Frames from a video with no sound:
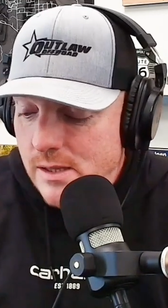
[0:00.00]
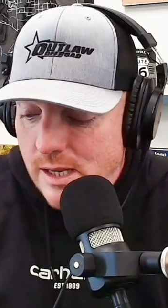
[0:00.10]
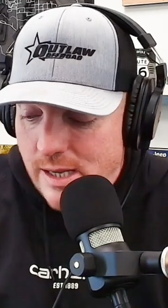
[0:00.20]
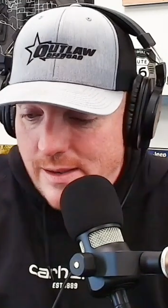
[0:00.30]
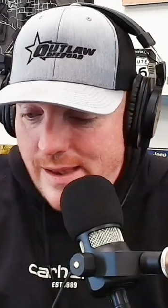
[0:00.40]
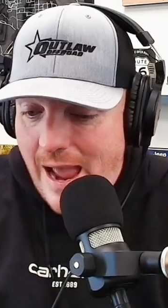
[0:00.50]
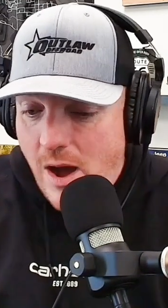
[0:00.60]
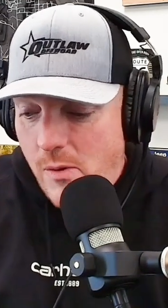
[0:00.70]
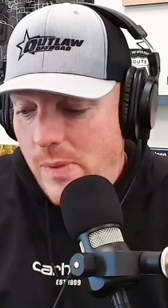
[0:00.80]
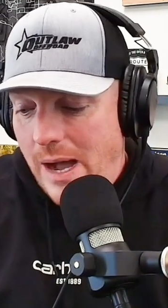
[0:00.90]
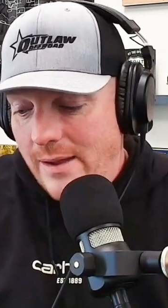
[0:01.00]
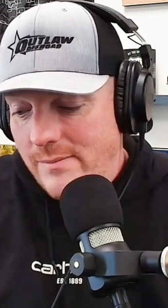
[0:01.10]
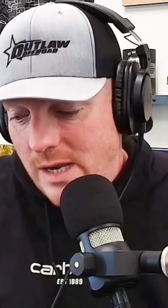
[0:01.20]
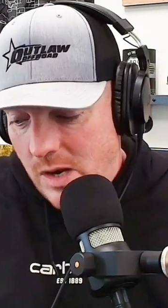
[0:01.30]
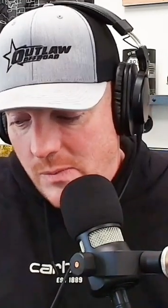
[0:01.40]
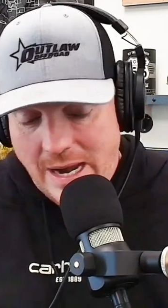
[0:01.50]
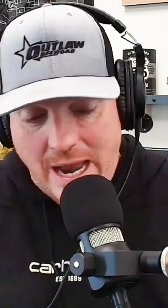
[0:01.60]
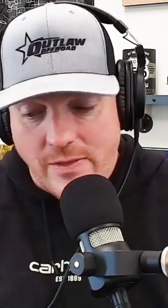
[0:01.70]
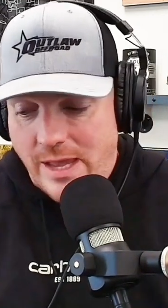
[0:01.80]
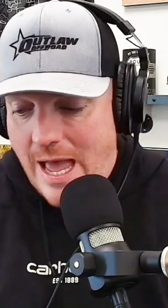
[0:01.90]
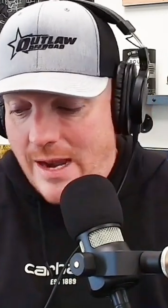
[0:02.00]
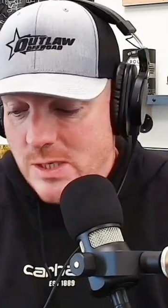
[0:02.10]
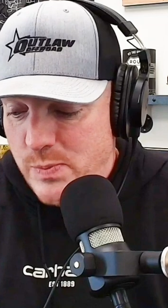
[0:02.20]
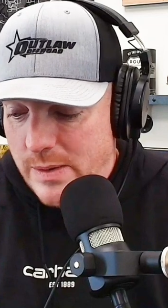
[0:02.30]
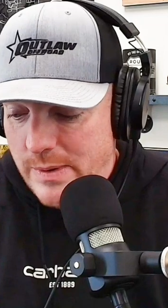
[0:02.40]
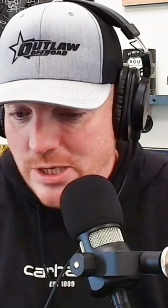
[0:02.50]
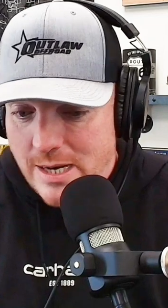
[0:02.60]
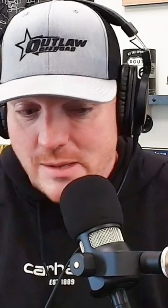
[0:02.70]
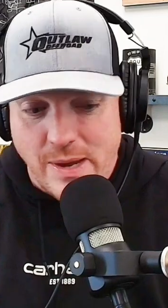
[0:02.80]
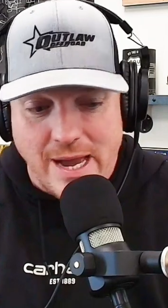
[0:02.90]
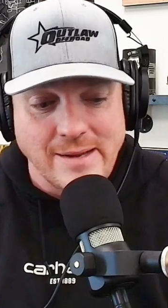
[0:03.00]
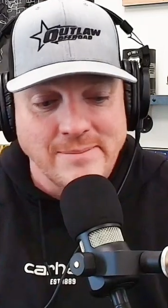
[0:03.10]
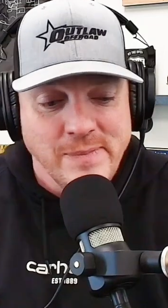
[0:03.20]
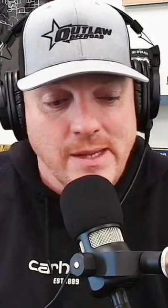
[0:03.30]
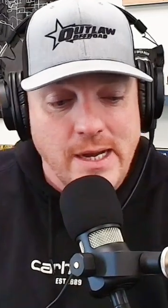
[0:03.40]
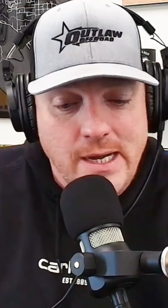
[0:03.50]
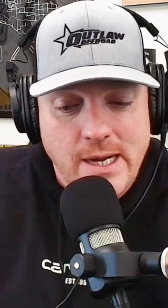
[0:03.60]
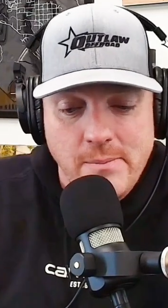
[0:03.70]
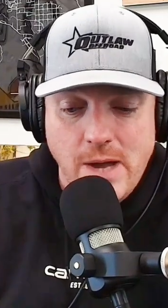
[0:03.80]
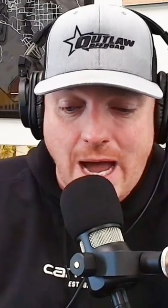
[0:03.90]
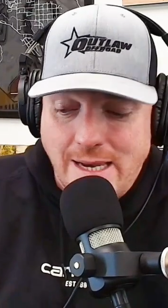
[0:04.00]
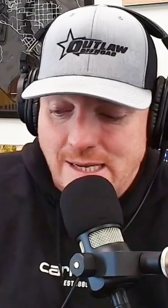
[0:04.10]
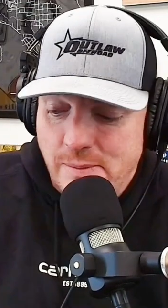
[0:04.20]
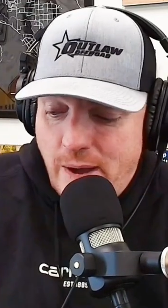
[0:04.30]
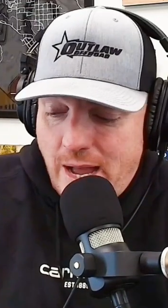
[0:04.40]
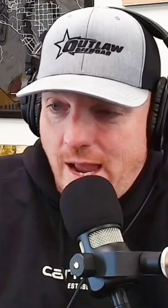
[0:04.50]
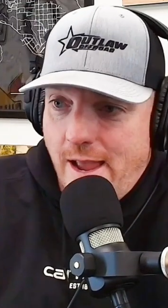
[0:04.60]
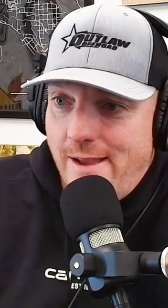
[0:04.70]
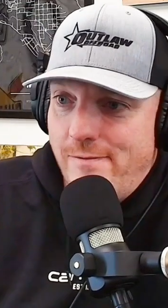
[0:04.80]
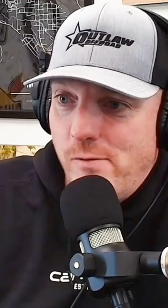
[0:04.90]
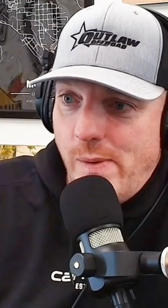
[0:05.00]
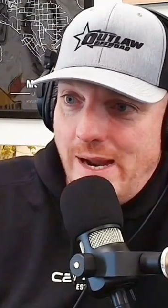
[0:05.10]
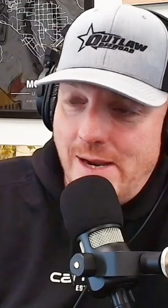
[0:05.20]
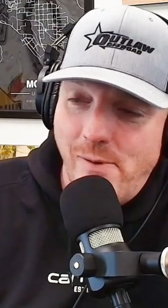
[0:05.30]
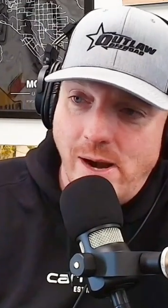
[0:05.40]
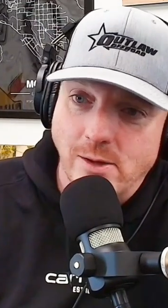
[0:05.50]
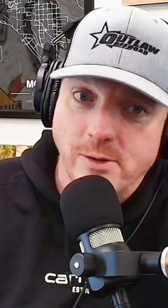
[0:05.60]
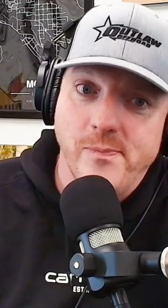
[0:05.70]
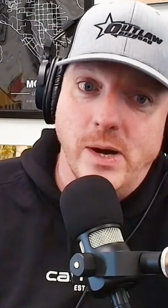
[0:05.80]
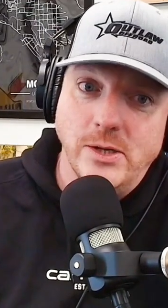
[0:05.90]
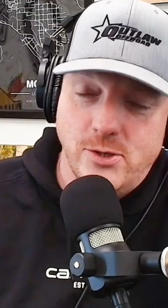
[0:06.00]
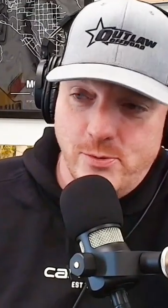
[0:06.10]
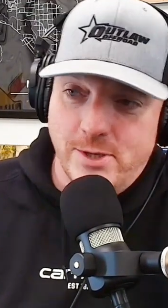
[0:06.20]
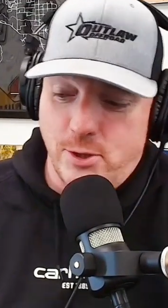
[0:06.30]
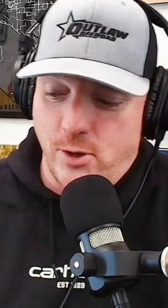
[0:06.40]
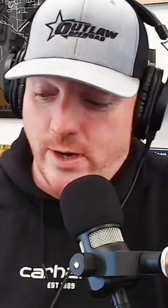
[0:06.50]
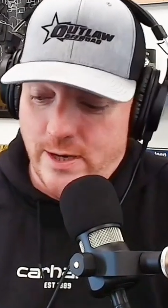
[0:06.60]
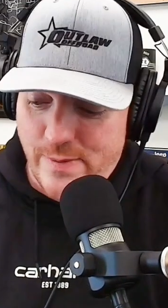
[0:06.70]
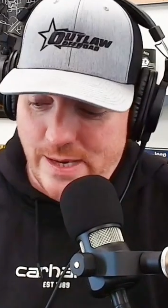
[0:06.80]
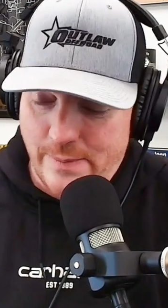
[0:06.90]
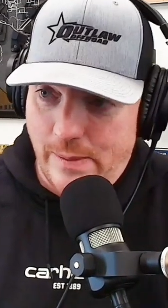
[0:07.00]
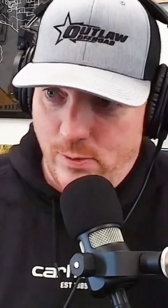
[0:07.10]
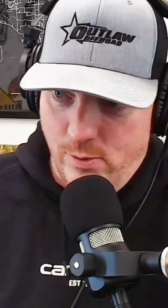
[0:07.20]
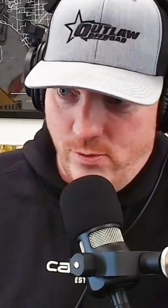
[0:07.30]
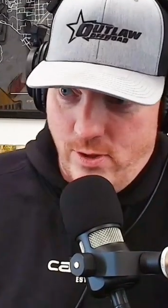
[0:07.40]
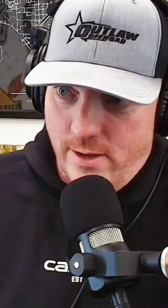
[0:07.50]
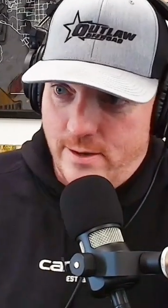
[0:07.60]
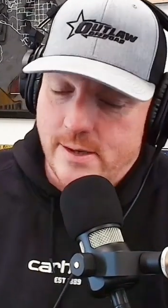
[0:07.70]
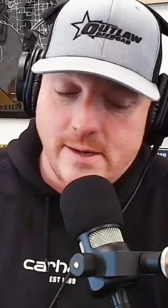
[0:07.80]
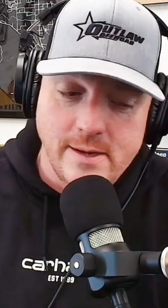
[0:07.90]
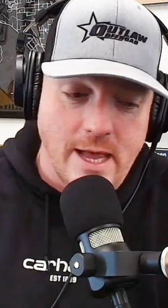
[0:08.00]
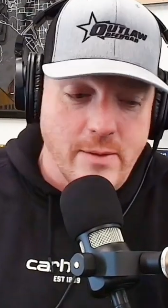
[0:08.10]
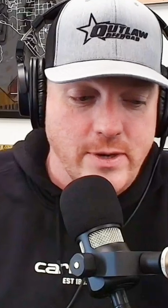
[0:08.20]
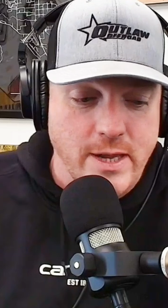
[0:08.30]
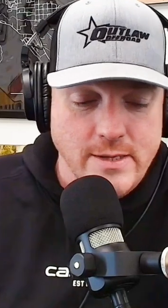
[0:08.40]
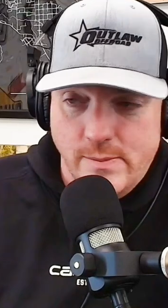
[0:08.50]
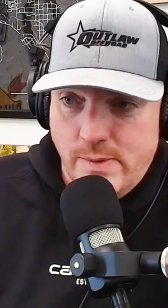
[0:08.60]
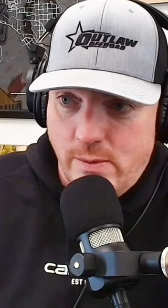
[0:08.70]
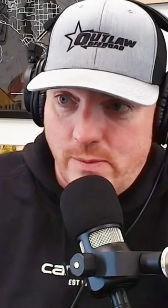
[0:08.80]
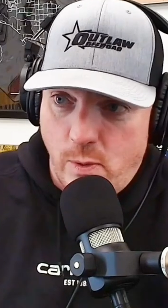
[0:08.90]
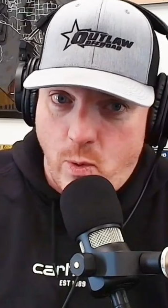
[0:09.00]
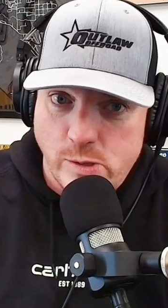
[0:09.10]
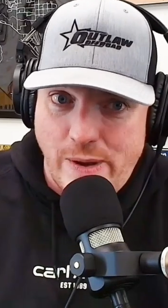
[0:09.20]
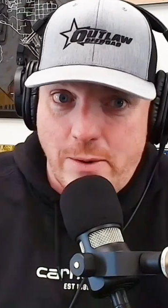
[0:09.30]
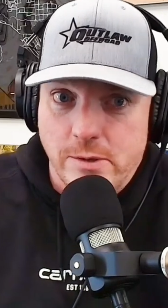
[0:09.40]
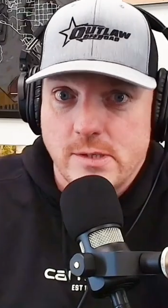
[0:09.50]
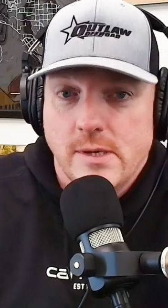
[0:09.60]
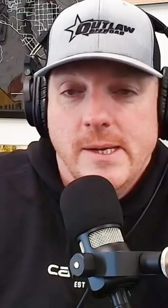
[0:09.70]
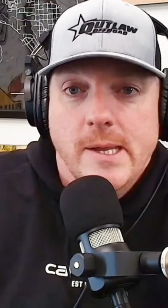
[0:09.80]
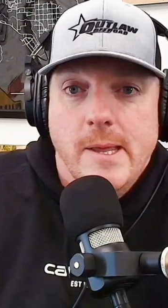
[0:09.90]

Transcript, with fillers: By now the cat is pretty much out of the bag. I did buy a 4xe Wrangler, much to the chagrin of many people who thought I would get something with more horsepowers.